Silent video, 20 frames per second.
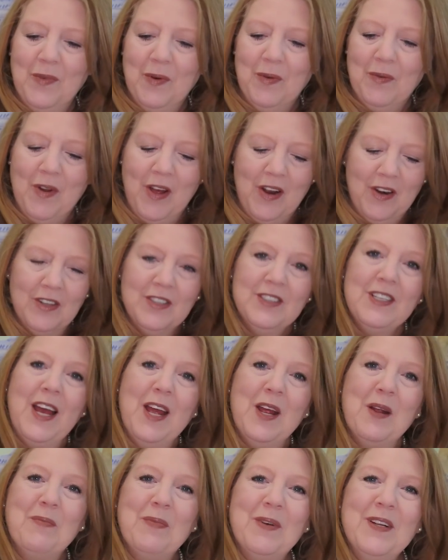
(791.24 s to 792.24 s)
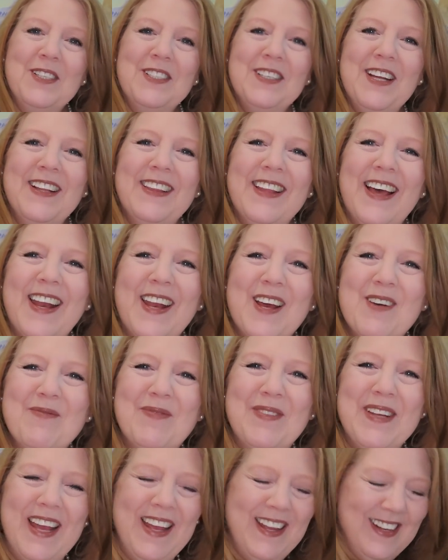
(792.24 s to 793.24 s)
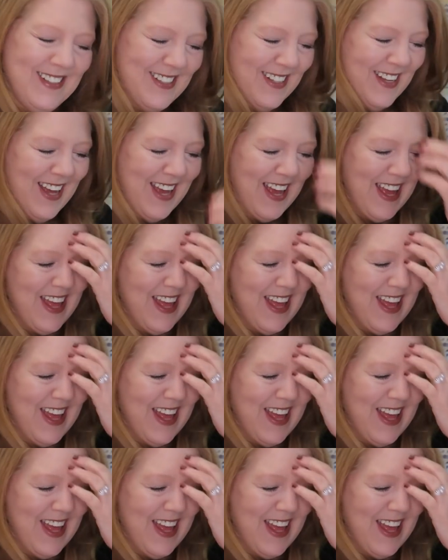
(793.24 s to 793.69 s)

Ronald. I appreciate that update.